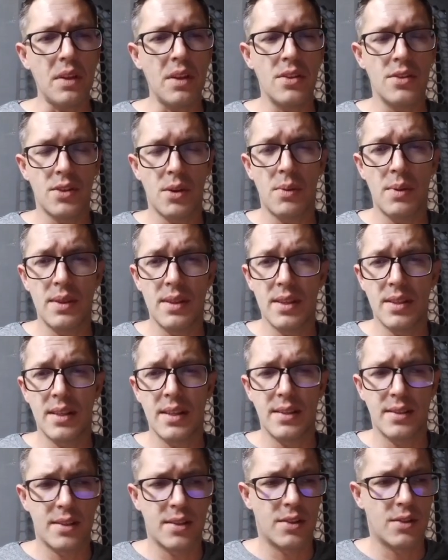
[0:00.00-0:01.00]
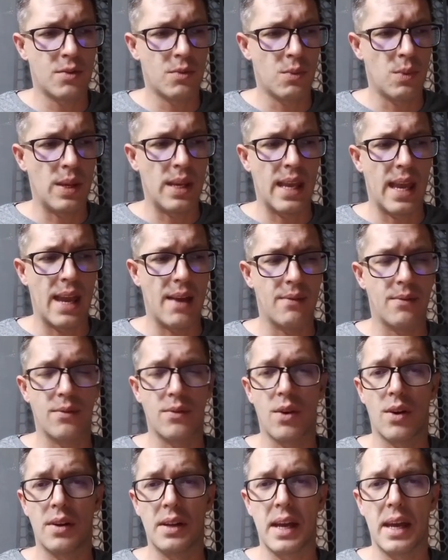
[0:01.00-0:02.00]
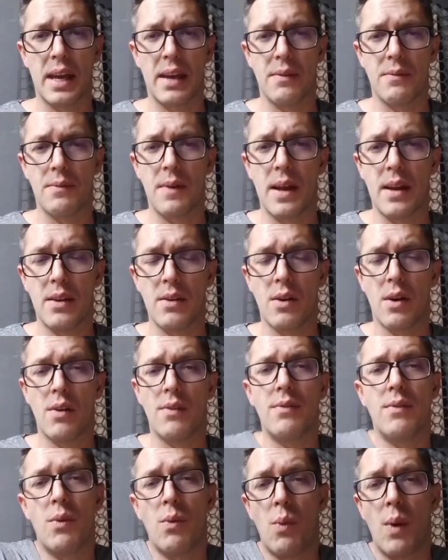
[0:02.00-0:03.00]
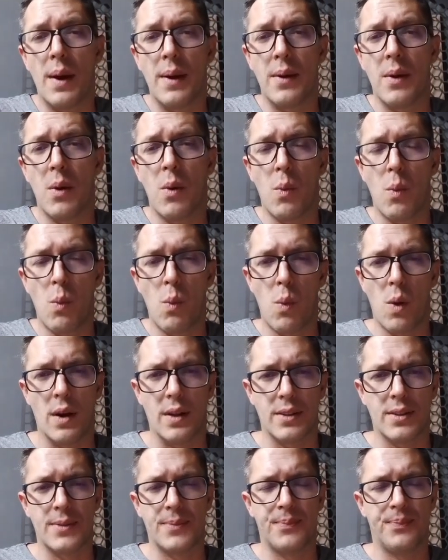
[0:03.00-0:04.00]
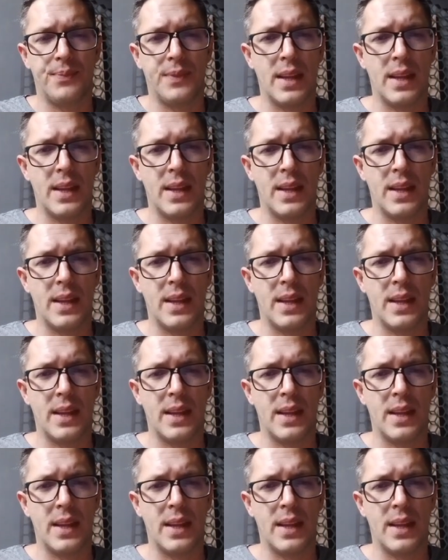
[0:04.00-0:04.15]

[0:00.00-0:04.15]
So in this instance, we have got a value of 1 watt.